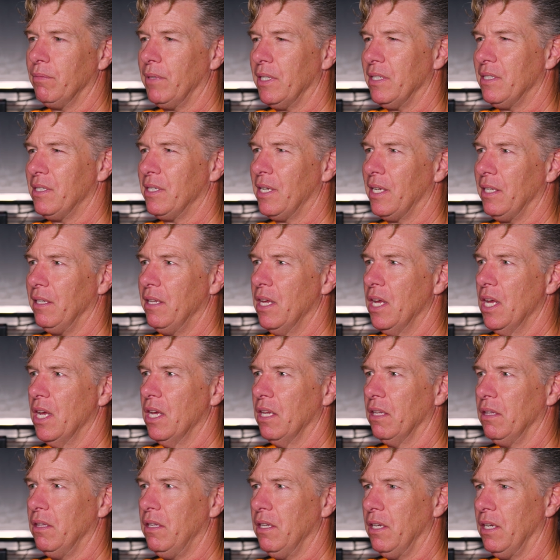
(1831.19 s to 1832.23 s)
They said
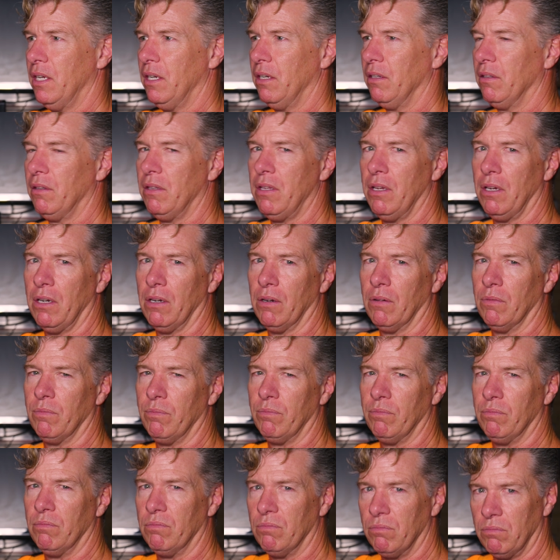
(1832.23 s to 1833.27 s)
they
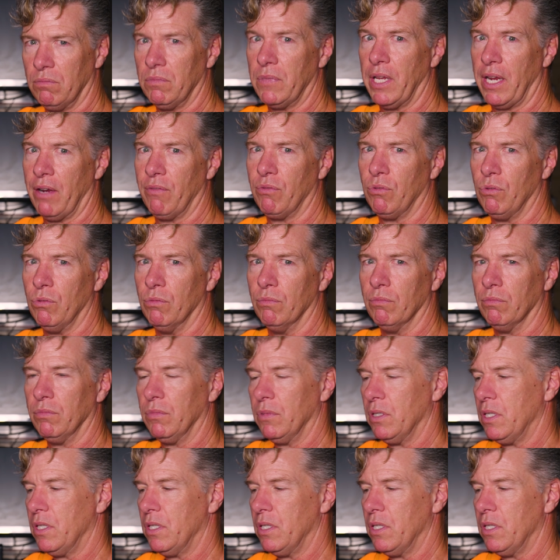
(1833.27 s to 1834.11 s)
have room.